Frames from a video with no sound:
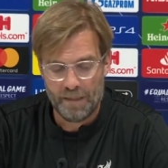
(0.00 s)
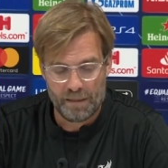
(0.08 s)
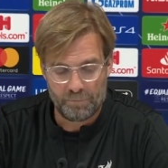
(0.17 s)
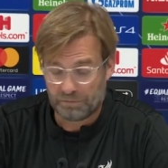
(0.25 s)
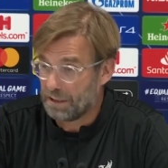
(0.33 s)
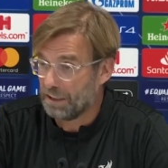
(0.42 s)

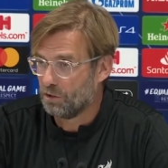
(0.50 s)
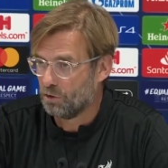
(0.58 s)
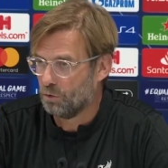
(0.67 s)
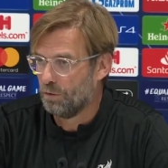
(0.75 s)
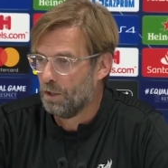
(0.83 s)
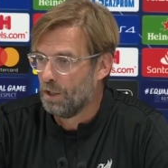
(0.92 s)
but we didn't
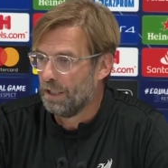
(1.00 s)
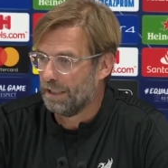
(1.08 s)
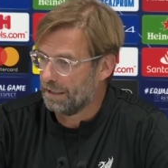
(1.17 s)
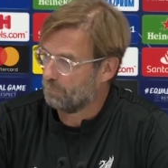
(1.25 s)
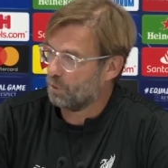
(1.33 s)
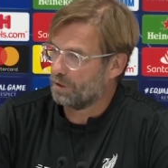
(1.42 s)
do and
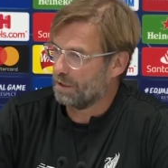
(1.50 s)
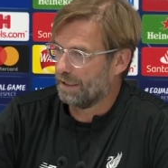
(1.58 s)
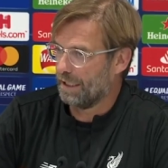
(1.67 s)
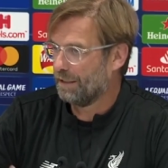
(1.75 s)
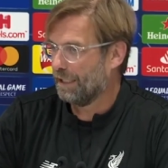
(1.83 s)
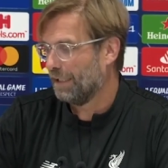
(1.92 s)
that was and
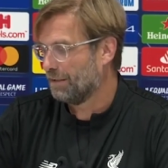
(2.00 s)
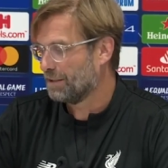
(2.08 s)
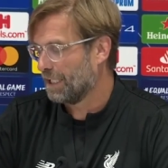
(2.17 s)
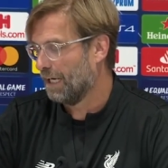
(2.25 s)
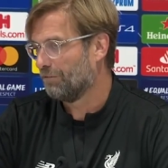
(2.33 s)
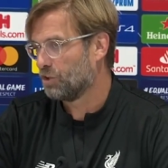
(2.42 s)
then they had this
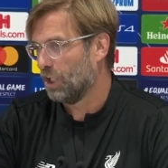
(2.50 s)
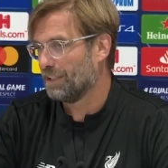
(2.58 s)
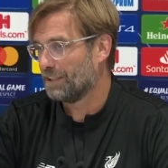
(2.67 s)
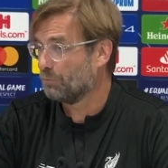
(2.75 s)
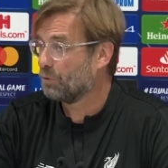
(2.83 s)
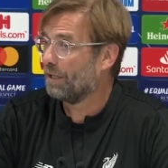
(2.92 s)
half chance
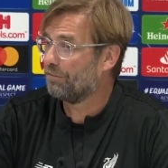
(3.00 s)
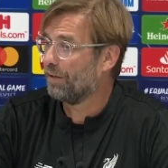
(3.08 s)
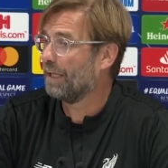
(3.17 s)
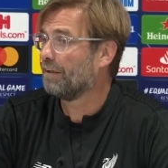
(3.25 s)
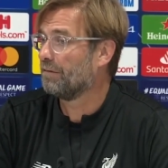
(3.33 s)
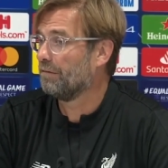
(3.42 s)
that's why I
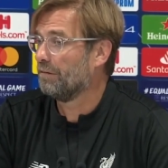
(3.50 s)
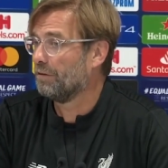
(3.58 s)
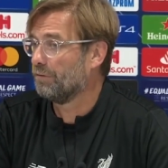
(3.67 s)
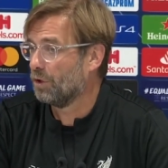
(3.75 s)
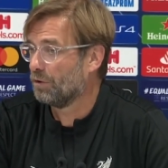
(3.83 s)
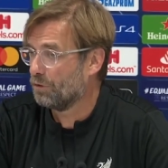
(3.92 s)
felt
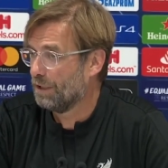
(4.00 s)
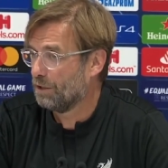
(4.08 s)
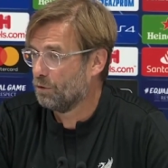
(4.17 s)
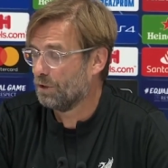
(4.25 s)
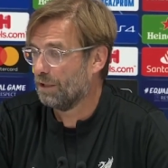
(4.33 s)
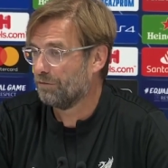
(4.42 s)
not really
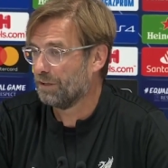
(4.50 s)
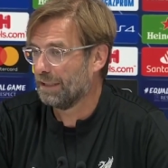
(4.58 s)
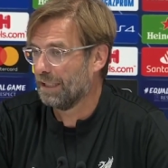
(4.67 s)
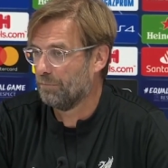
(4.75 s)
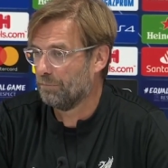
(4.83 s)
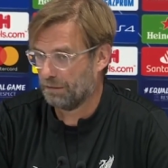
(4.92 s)
good after the
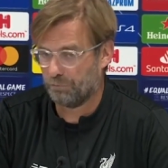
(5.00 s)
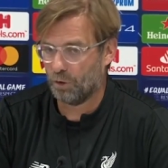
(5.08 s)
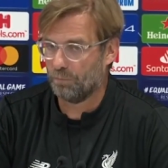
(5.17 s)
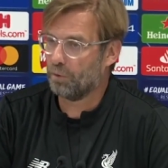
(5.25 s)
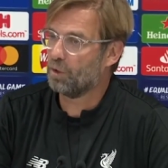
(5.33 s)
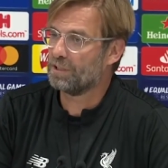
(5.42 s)
game but for
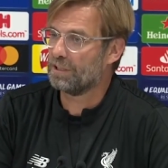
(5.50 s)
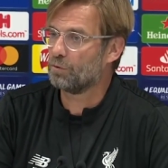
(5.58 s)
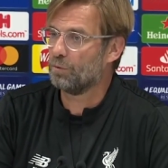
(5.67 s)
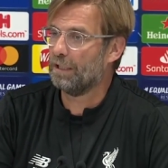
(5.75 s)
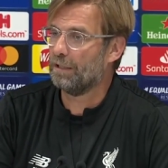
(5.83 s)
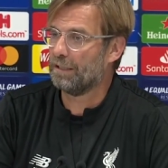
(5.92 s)
the boys as
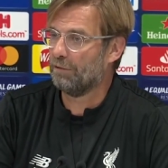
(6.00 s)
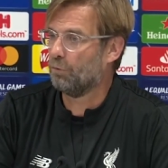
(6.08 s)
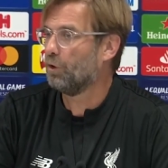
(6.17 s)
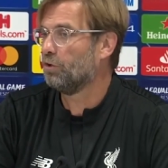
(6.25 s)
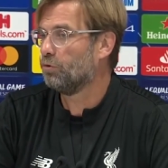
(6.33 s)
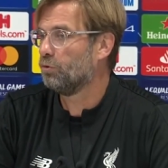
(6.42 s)
well they
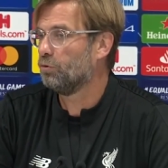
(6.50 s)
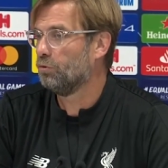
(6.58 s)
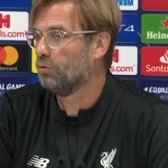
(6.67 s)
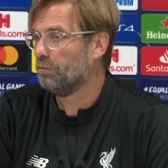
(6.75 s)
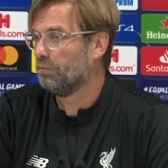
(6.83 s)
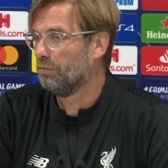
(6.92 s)
want to do
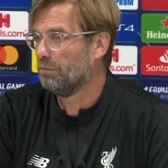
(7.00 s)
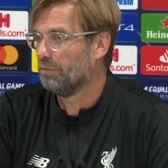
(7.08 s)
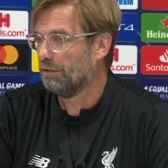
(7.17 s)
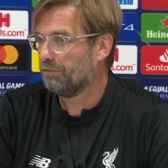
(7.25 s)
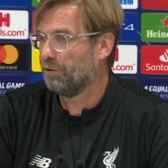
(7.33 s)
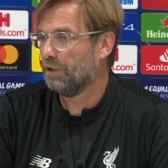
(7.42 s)

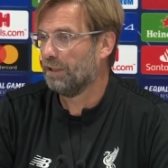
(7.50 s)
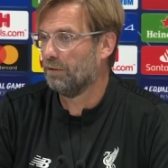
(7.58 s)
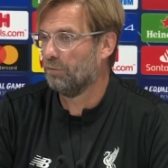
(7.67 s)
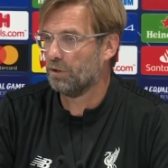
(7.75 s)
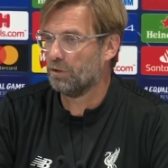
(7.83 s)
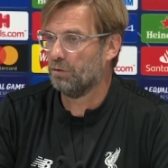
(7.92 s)
differently they
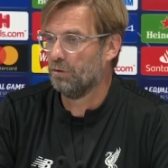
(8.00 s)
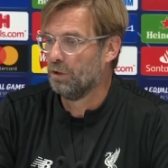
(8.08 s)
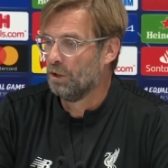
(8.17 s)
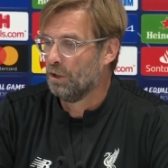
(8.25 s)
want to